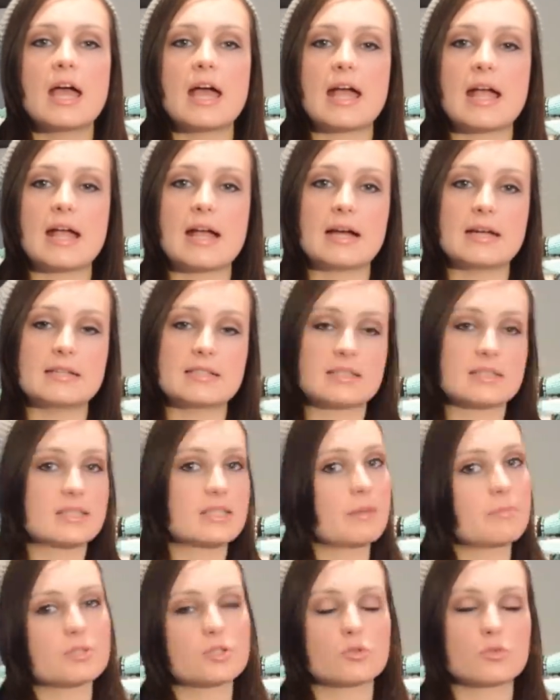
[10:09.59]
and
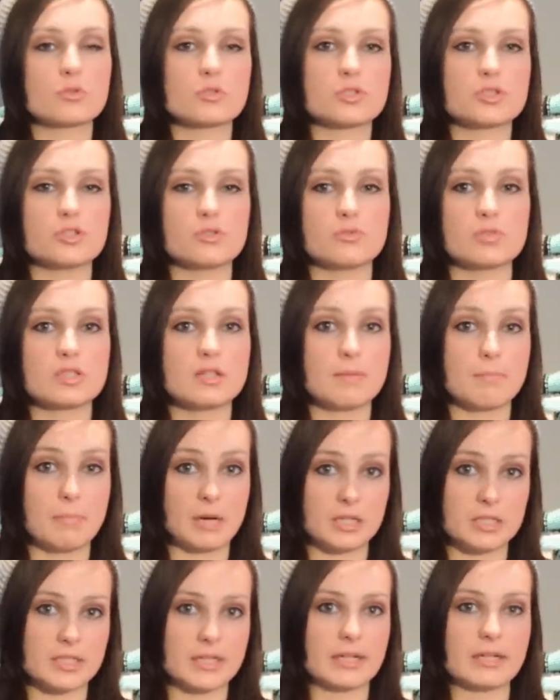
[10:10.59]
some schools use
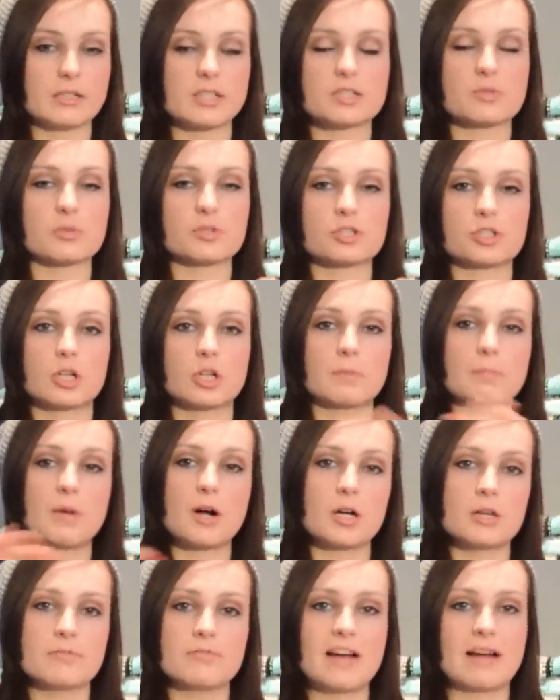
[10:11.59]
martingales, which are
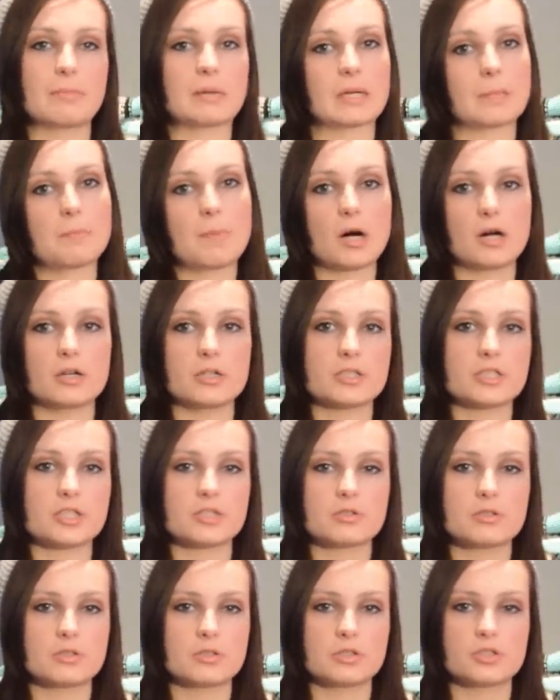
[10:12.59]
part fabric, part
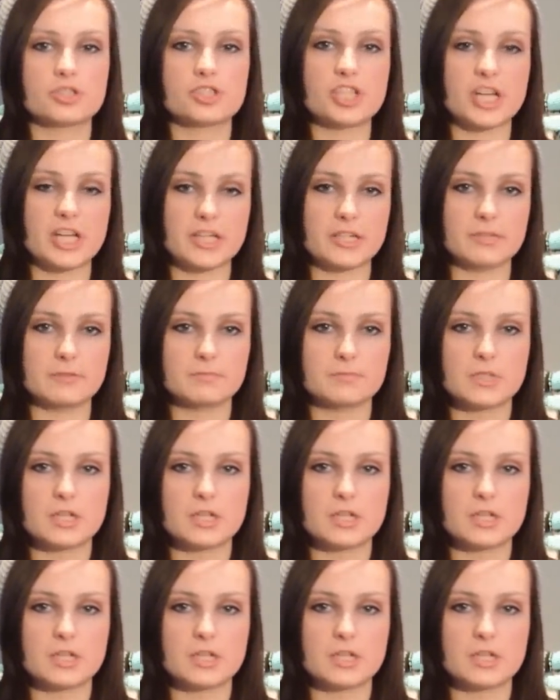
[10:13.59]
chain.